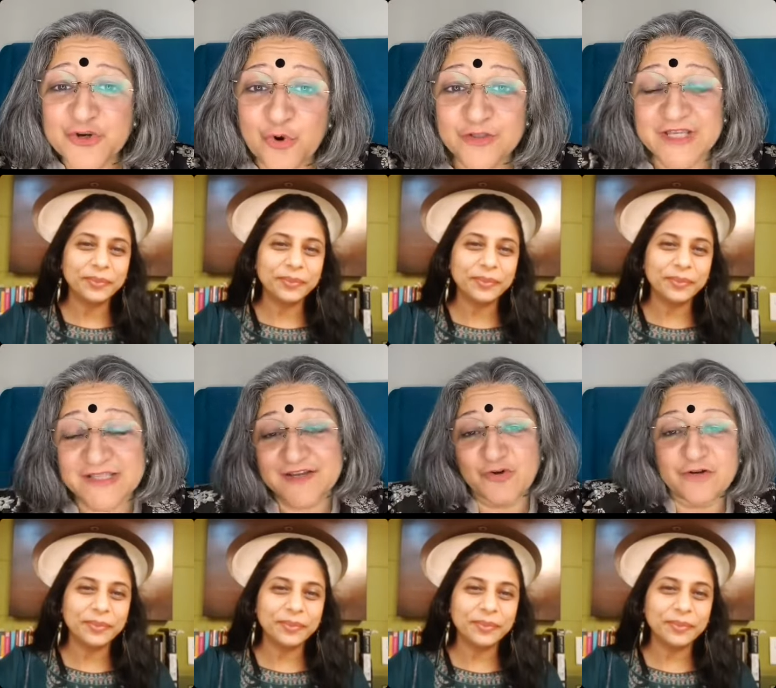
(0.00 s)
Speaker 1: with all
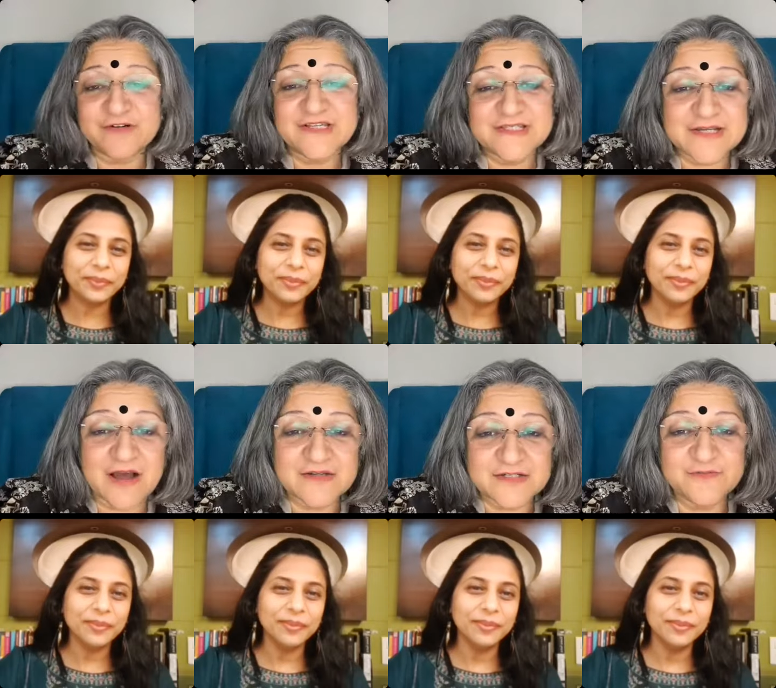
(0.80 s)
of that? Like,
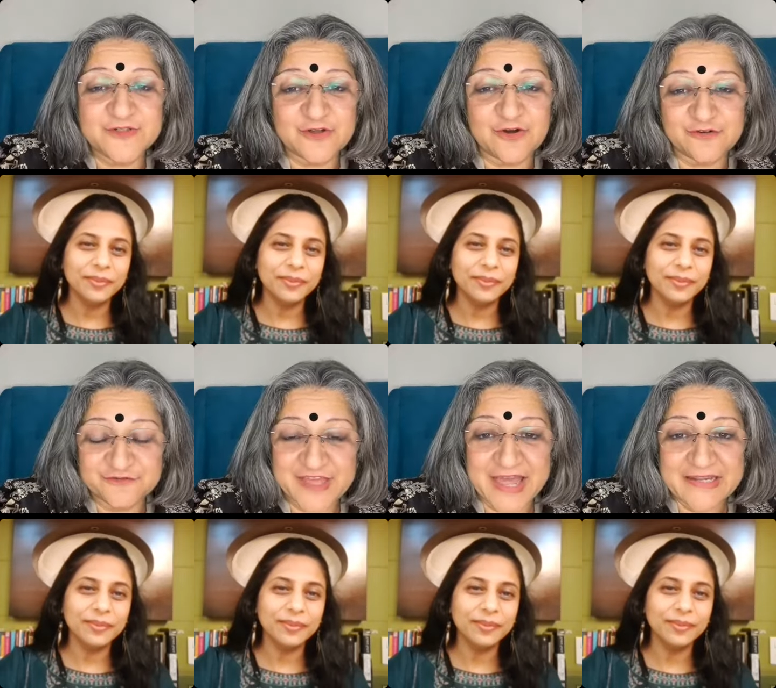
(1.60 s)
very
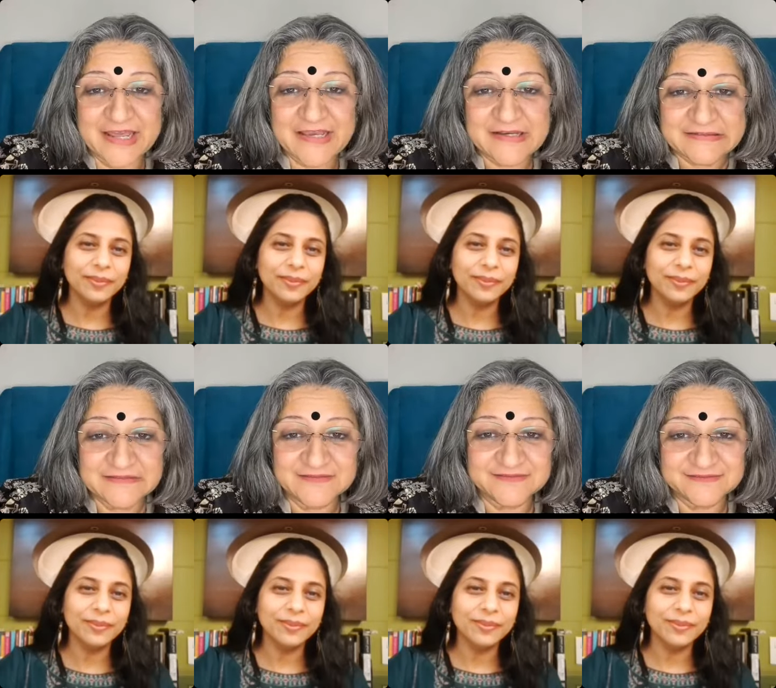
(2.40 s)
good question.
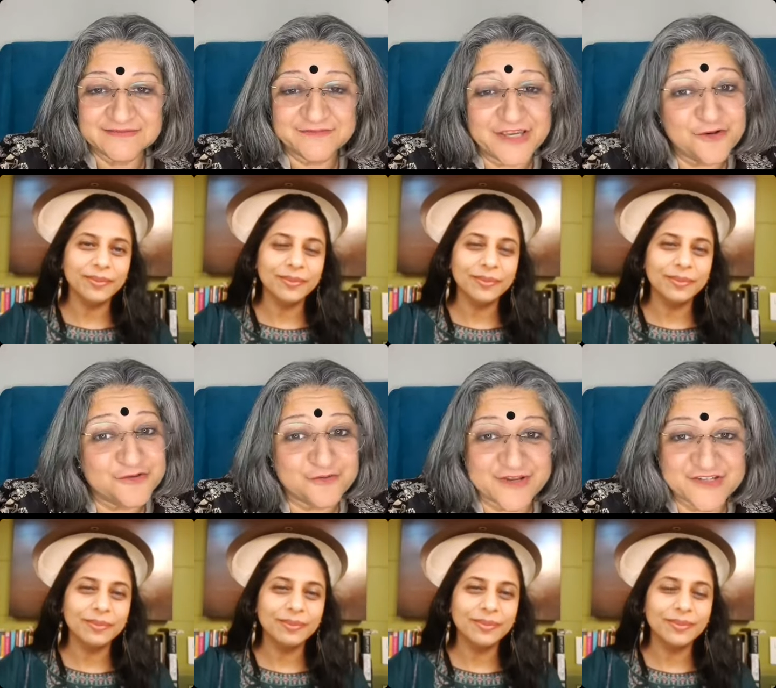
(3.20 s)
I
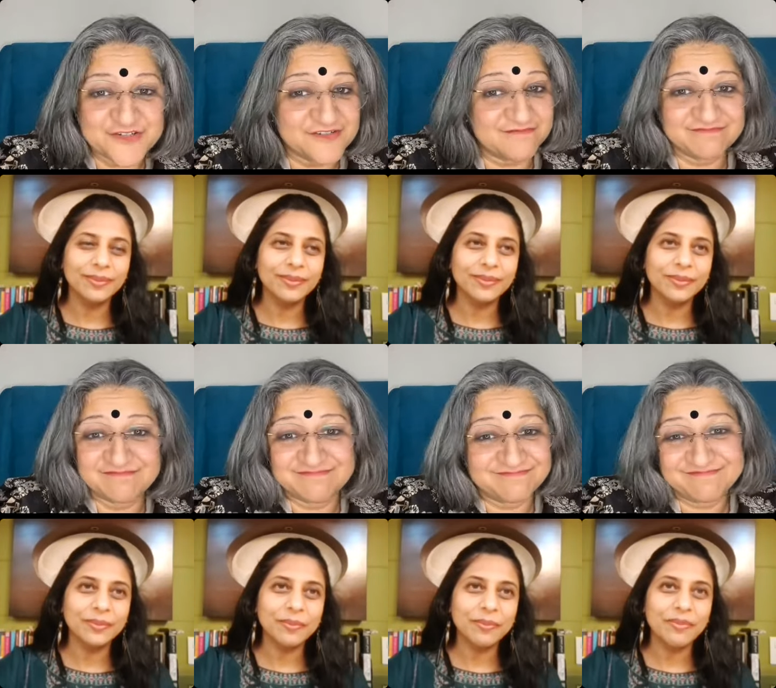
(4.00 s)
would have the same
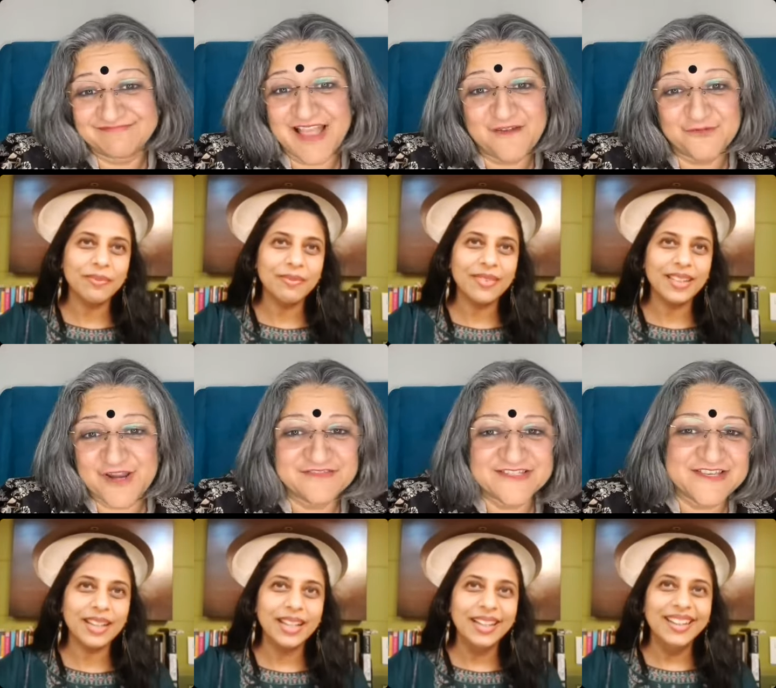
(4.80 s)
question too.
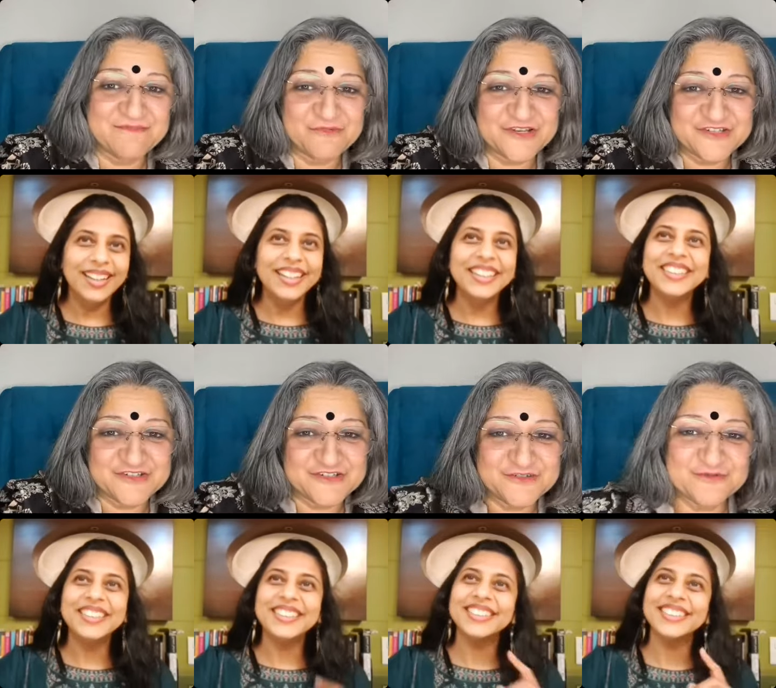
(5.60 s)
Speaker 2: If you
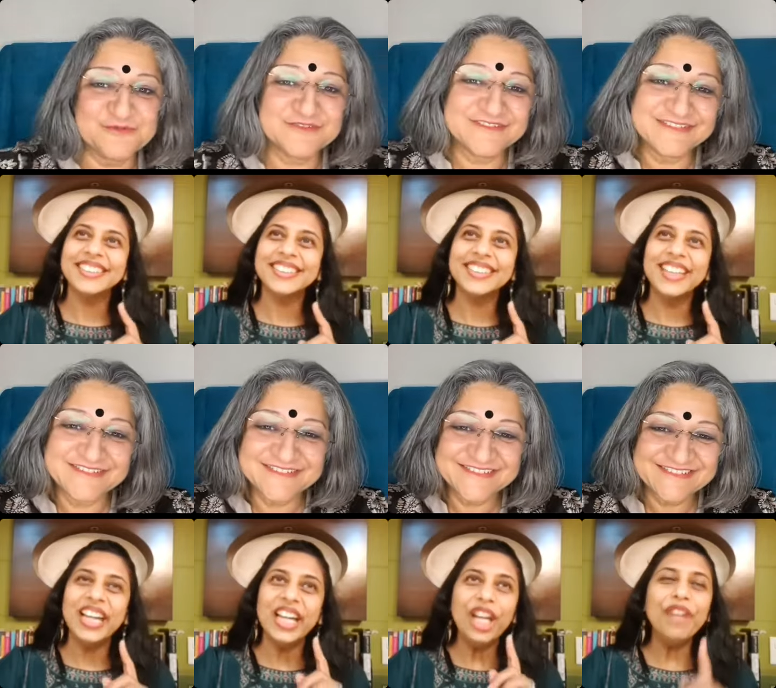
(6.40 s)
have educated
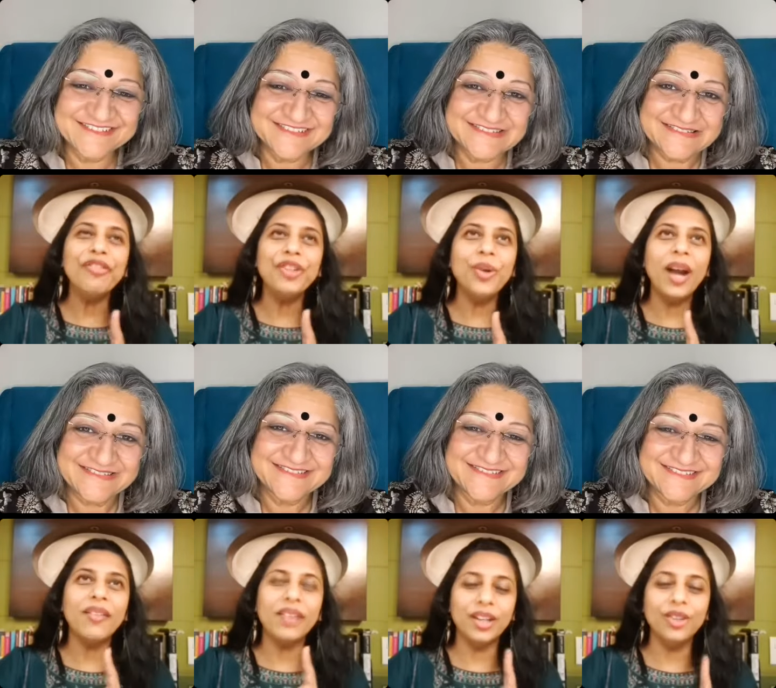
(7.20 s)
your child,
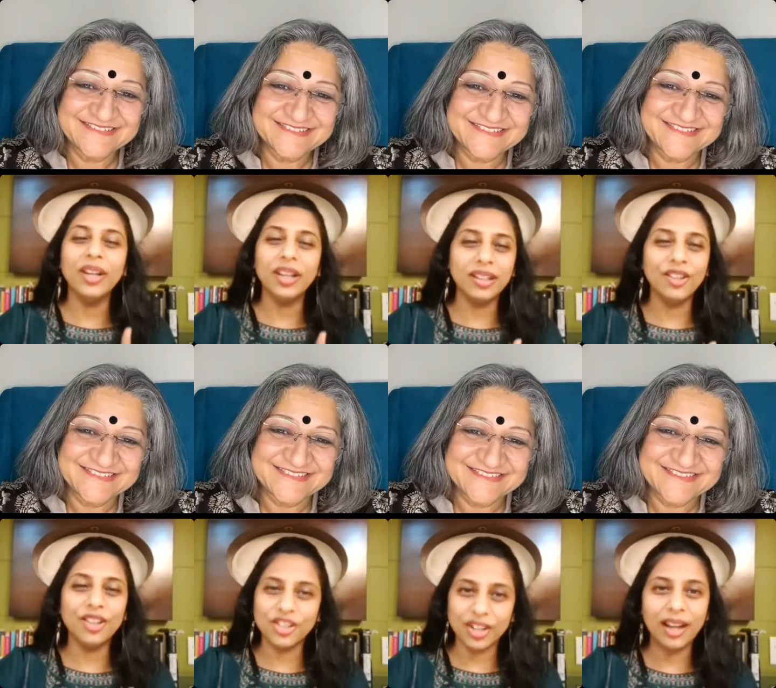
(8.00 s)
why do you
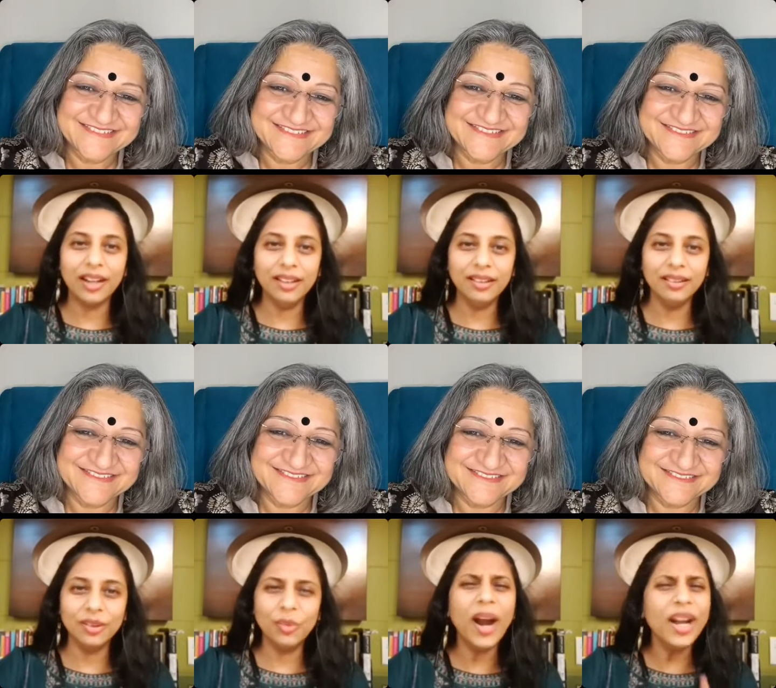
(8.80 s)
want to know that?
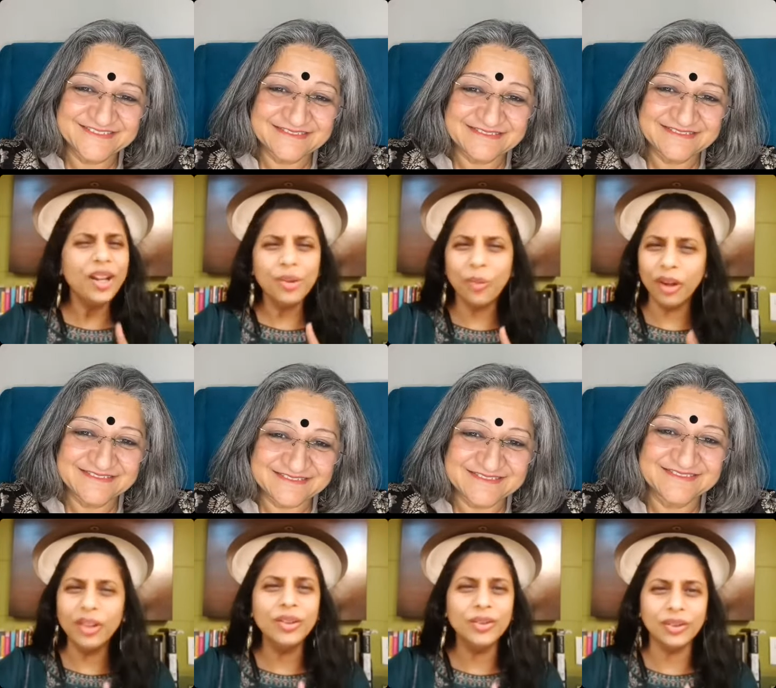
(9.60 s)

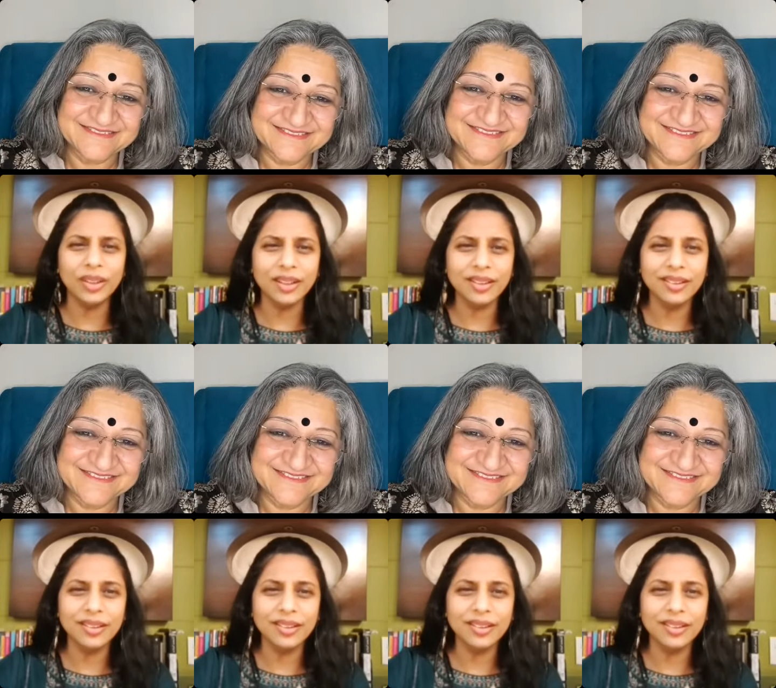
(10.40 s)
Ah,